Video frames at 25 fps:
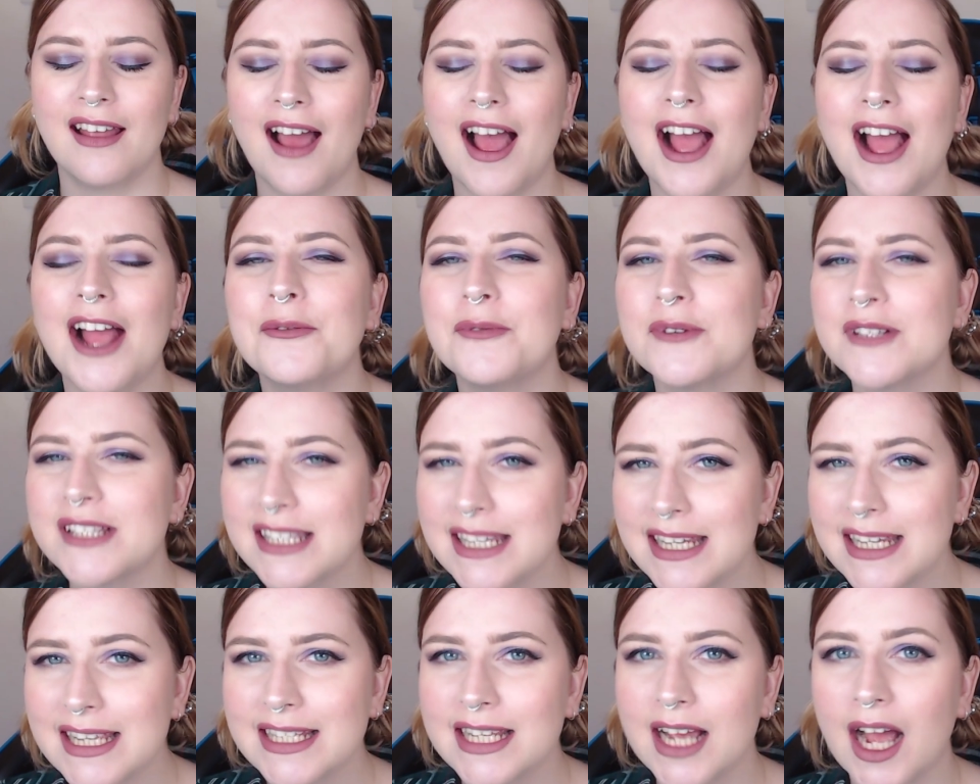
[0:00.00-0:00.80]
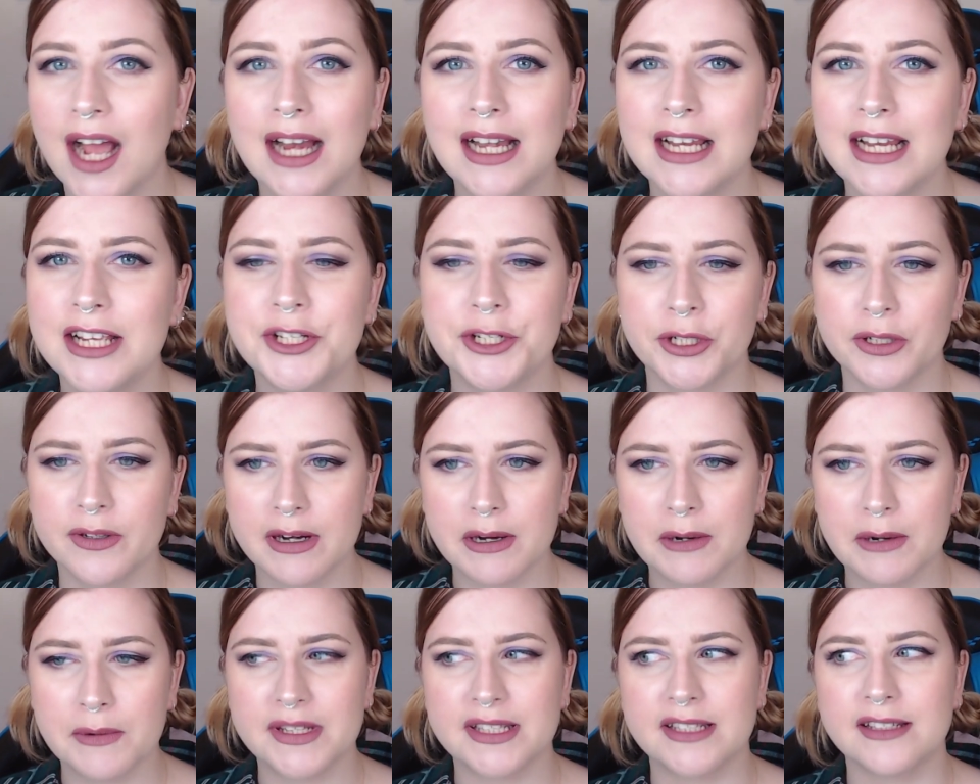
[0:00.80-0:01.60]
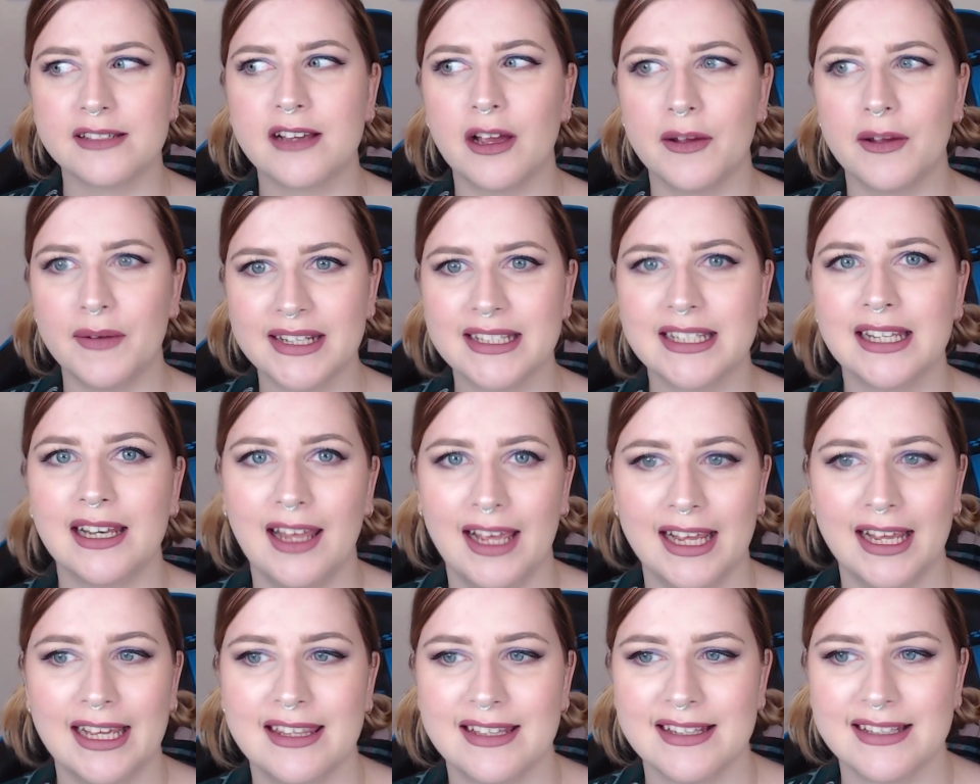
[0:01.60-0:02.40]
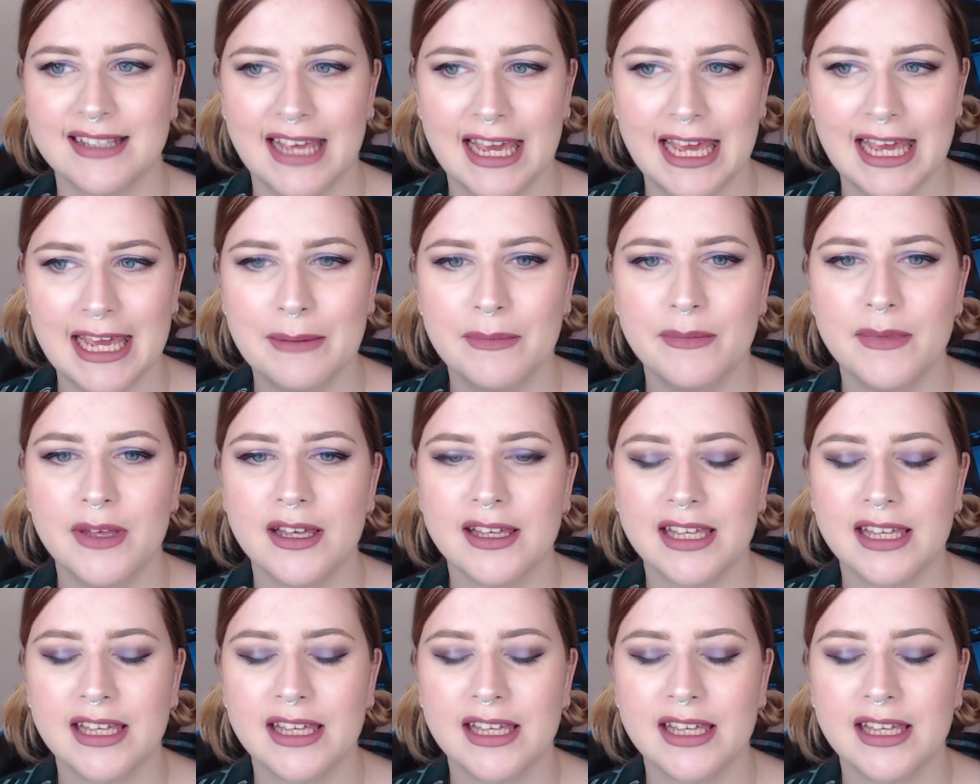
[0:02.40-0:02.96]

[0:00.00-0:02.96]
I wasn't entirely sure I was going to like this game,